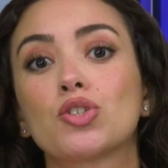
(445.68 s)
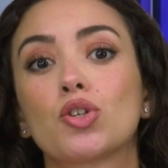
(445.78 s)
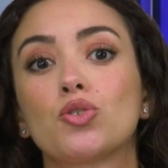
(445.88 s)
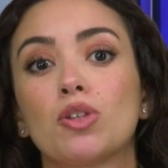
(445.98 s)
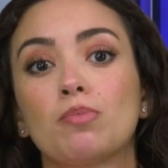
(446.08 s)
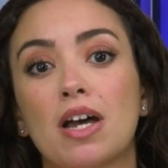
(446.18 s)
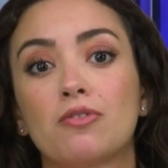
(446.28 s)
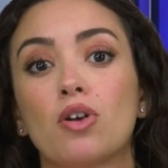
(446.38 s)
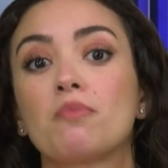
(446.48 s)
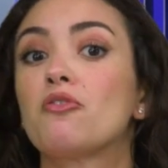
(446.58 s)
took to the
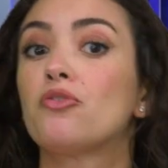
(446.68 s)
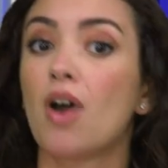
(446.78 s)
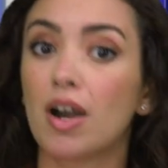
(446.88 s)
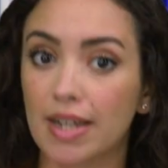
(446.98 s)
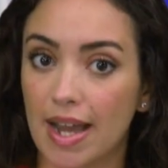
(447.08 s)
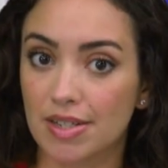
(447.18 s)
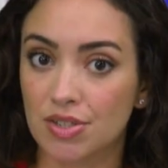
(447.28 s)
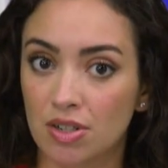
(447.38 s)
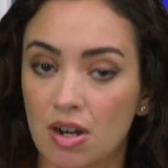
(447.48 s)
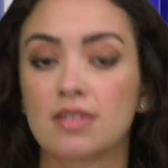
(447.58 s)
platform
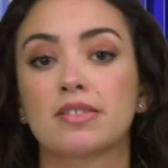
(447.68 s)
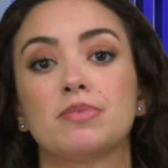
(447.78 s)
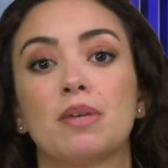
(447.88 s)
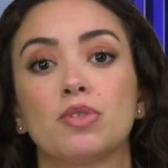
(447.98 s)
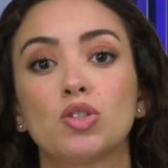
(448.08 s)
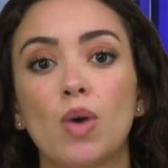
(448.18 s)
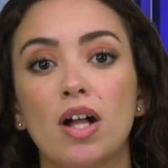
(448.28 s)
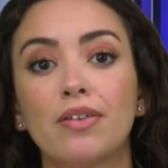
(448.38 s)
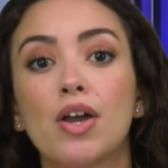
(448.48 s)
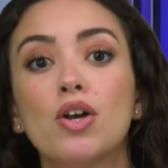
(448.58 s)
Farcaster on September
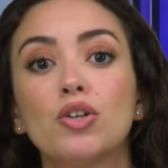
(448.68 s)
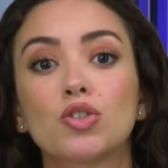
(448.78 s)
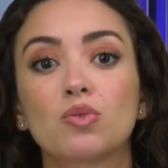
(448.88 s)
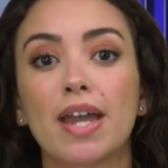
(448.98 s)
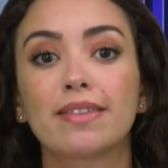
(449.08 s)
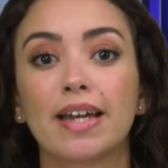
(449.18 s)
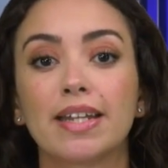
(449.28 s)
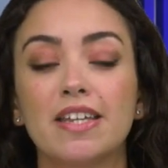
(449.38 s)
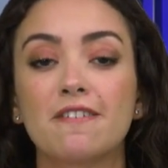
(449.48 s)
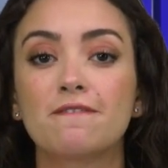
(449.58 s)
12 to write that
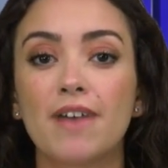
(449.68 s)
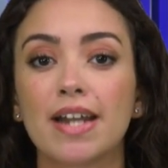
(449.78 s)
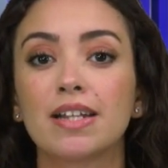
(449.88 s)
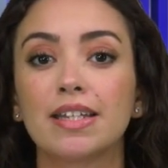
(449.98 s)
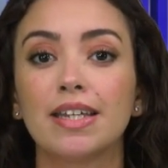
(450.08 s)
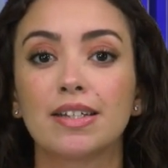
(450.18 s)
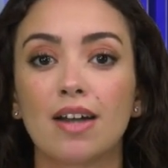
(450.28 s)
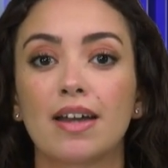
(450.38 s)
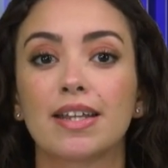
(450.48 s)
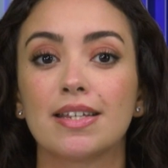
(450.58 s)
he finally
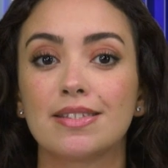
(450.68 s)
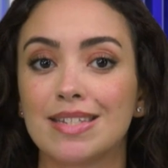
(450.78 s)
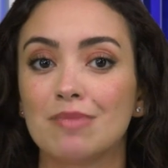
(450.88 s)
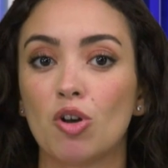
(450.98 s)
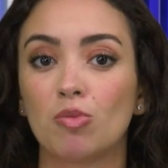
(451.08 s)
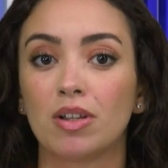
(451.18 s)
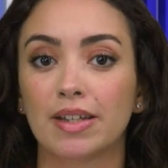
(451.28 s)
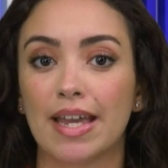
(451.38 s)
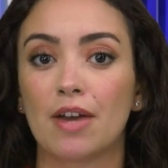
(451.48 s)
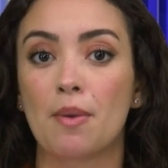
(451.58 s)
got his T-Mobile
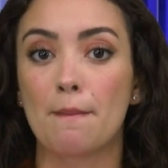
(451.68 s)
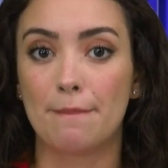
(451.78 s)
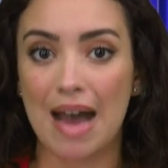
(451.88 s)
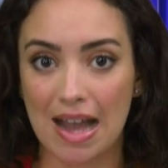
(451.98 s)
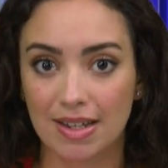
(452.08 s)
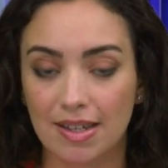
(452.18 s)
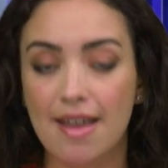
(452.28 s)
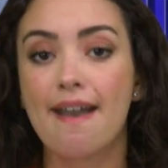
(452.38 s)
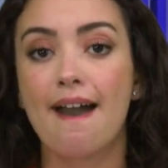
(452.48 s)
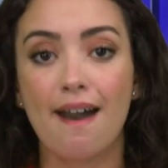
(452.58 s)
account back
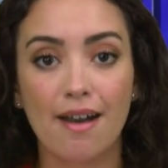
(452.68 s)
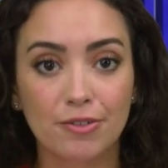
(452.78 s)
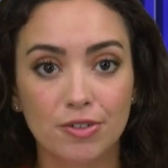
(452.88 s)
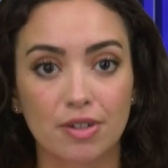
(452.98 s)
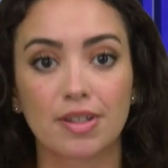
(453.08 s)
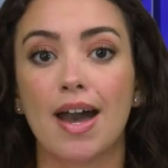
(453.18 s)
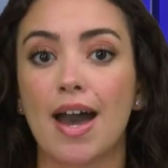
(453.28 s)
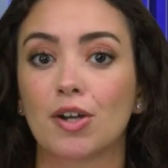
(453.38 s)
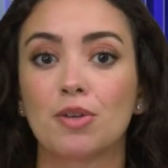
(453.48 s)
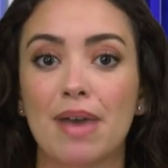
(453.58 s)
after the
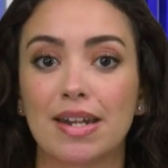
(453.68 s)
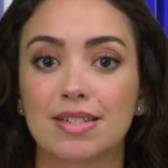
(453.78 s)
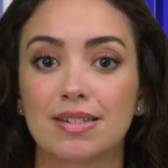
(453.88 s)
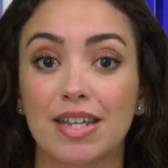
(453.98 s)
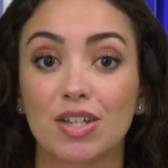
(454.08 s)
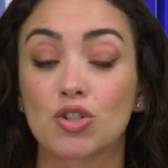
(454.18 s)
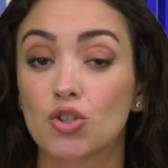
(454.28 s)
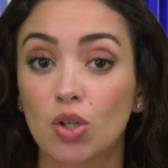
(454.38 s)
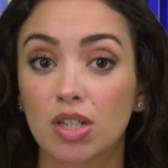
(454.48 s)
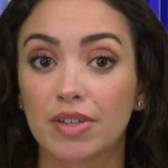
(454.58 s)
hacker managed to take
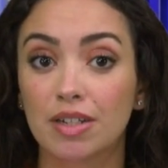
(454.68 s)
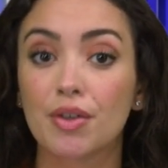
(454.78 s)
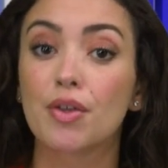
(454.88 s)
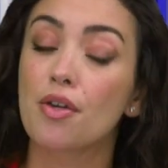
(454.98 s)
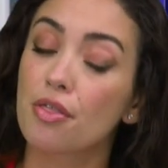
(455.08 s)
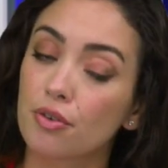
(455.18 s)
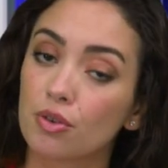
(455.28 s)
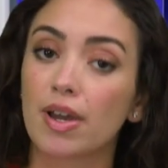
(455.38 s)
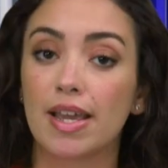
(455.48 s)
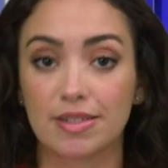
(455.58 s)
control of it
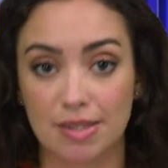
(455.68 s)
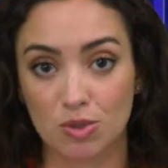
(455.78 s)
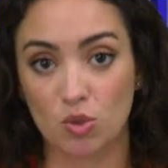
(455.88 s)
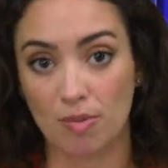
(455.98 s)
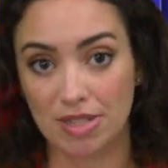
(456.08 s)
through a SIM swap